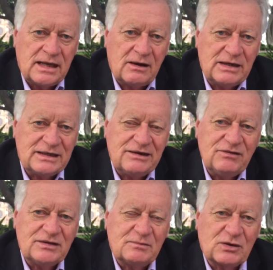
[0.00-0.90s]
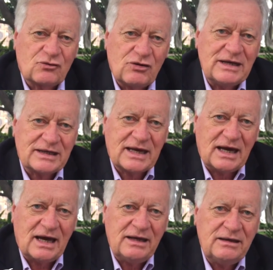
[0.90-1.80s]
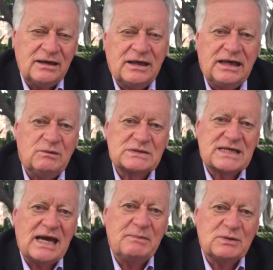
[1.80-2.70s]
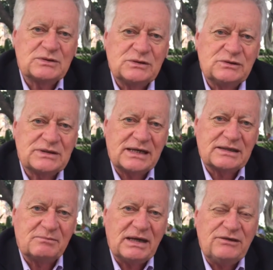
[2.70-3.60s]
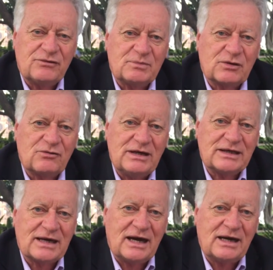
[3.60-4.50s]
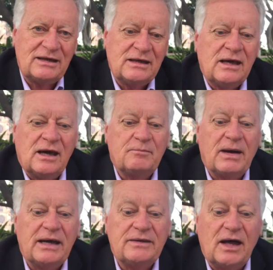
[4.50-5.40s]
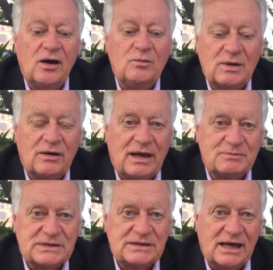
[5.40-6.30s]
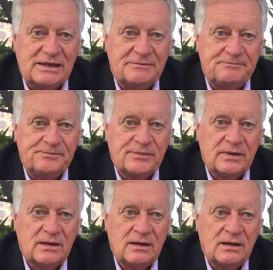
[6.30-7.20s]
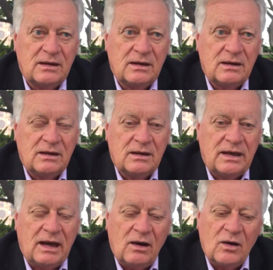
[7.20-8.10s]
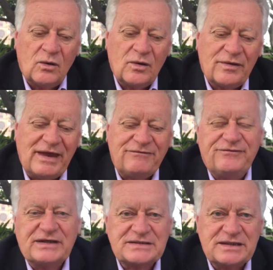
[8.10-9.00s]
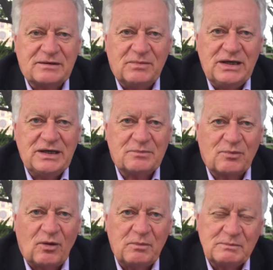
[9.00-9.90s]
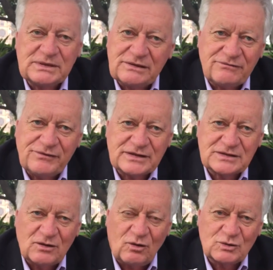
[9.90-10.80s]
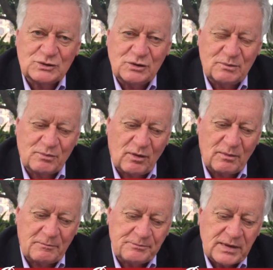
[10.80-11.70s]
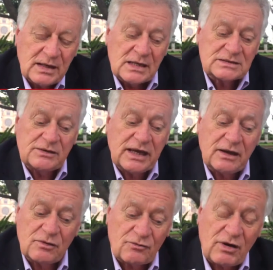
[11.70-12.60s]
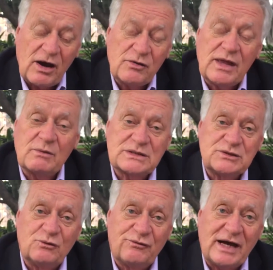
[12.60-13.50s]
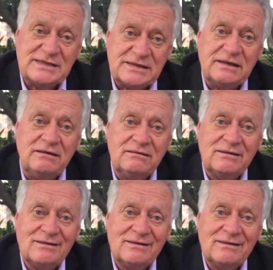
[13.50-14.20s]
Now in giving them a credit card, he was able to take the money from the credit card and pay the home loan up to date. Now that fixed the immediate problem, didn't fix the long-term problem. So down the road they were still facing